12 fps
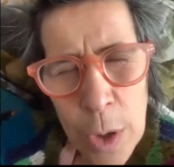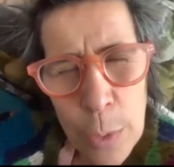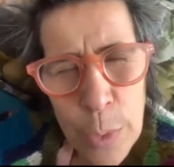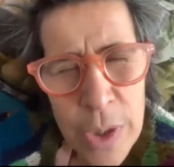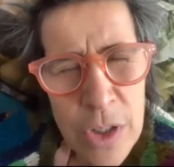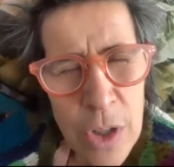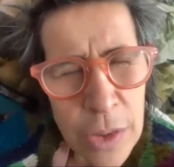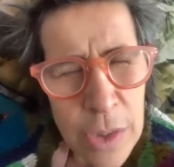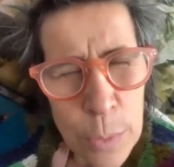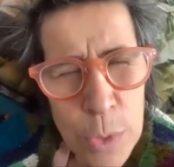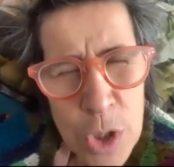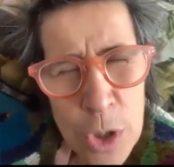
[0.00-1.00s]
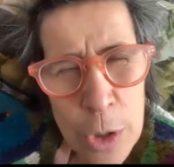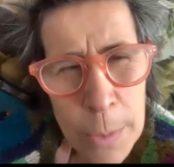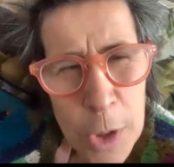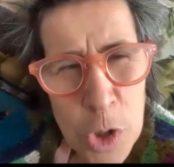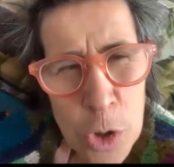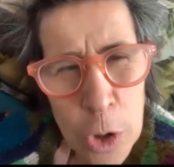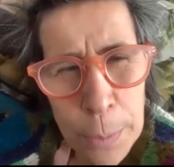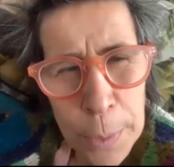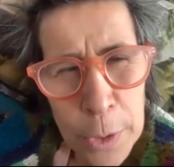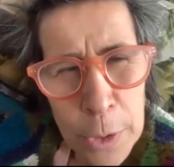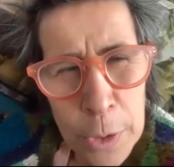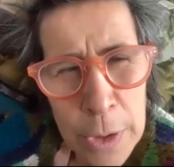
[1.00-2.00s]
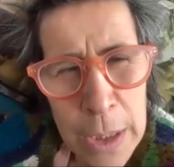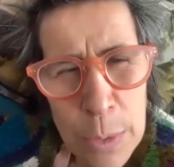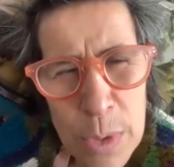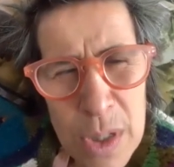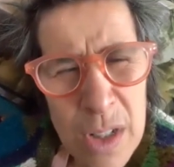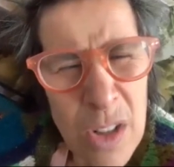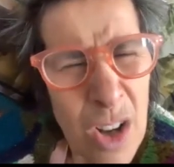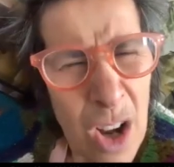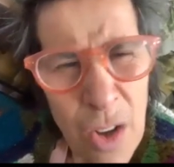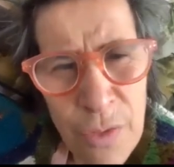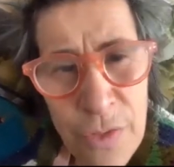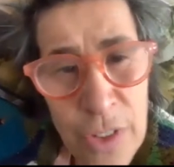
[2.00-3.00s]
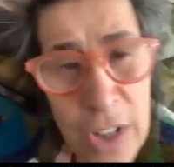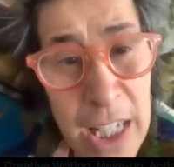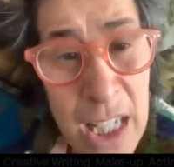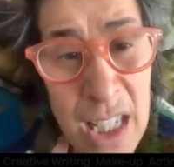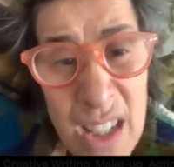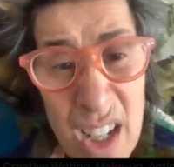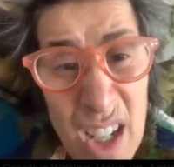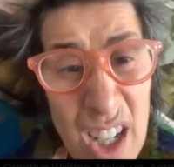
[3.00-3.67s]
with. Nothing was too much trouble. He was lovely.